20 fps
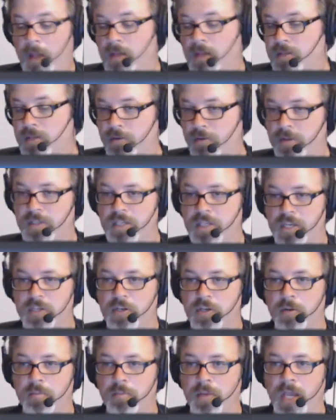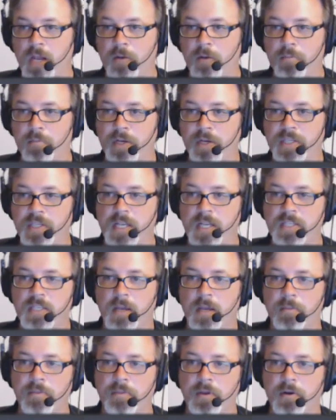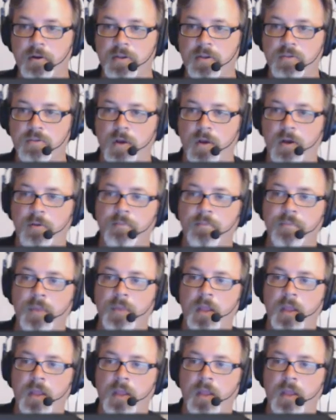So there's additional piano presets up there as well.